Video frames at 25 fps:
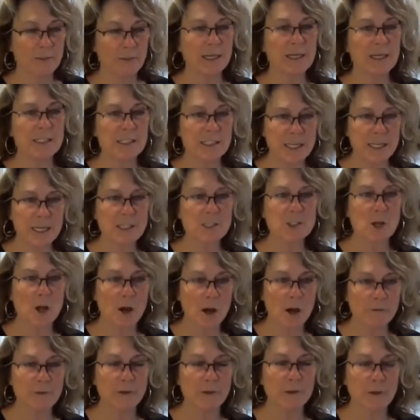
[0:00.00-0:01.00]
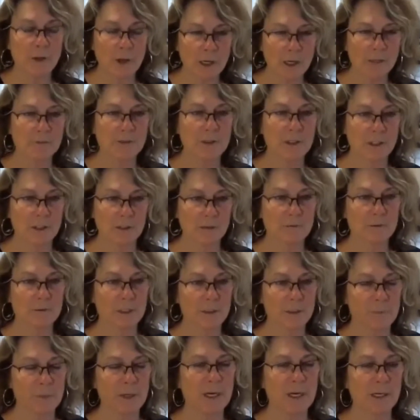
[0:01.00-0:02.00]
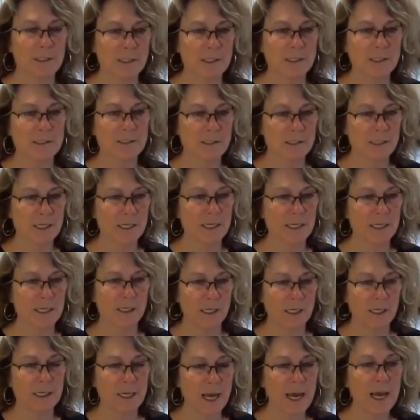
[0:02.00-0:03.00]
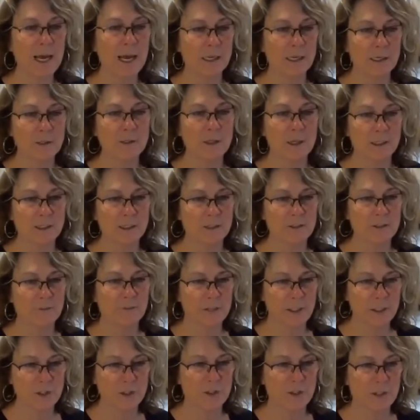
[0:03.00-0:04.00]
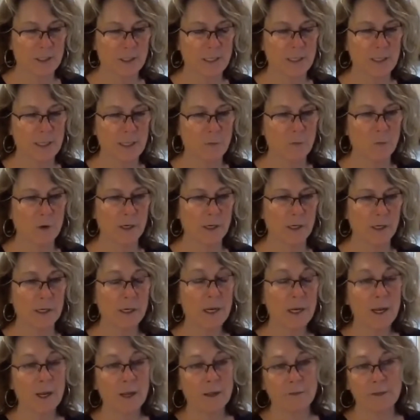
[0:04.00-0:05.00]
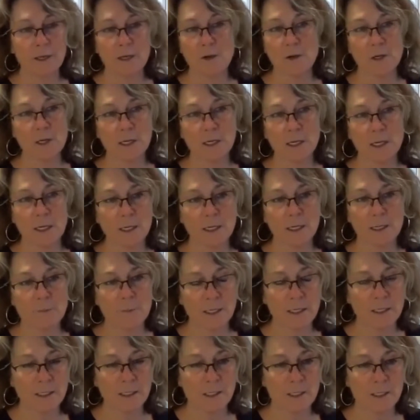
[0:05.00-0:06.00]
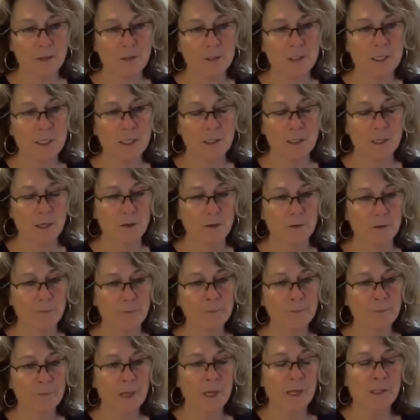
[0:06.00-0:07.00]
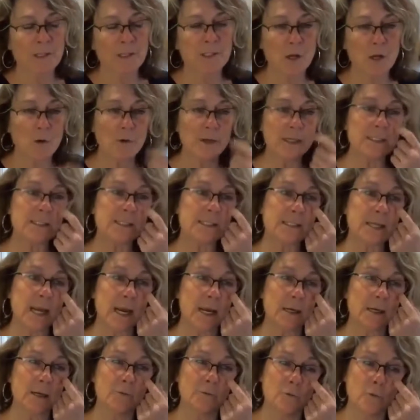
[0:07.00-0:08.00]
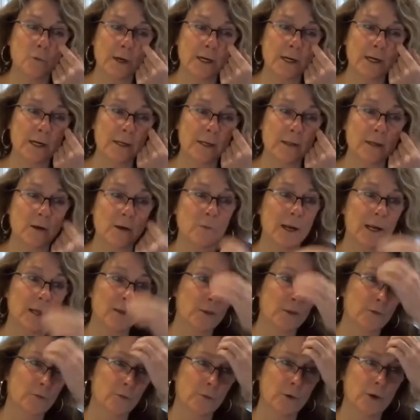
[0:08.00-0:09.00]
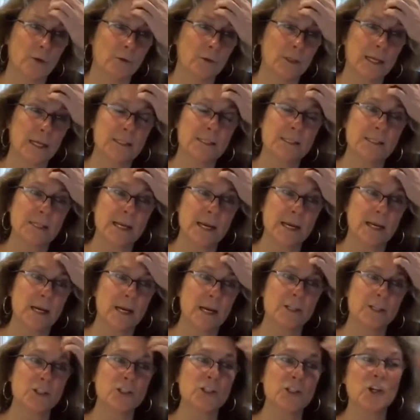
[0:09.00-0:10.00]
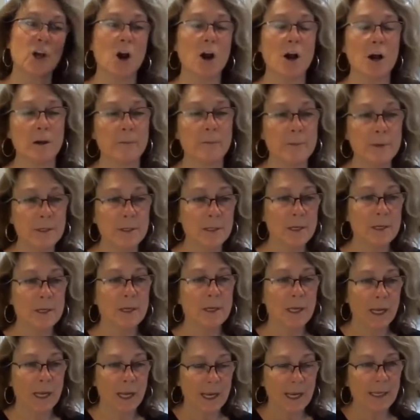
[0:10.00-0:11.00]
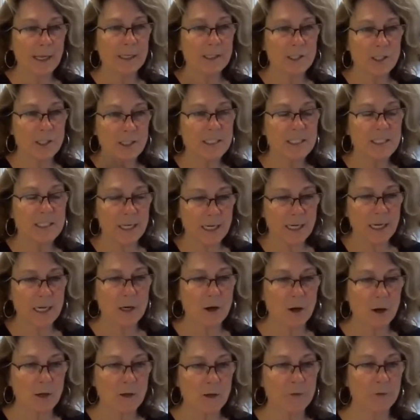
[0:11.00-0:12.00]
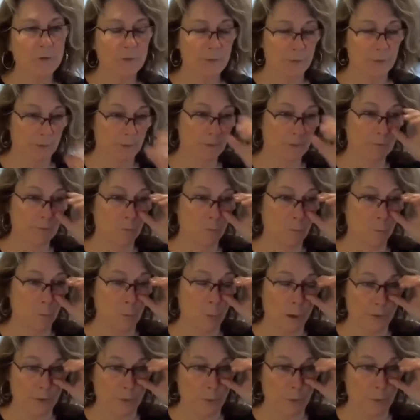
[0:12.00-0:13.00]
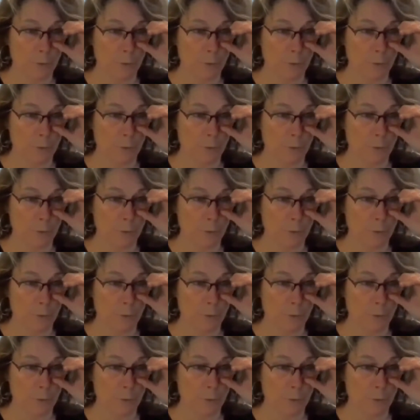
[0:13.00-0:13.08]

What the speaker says: that it ticked off a lot of the boxes. It had a lot of the features that they wanted. They couldn't get anybody to use it though. So instead of working their way through, let's say, a job and ticking off what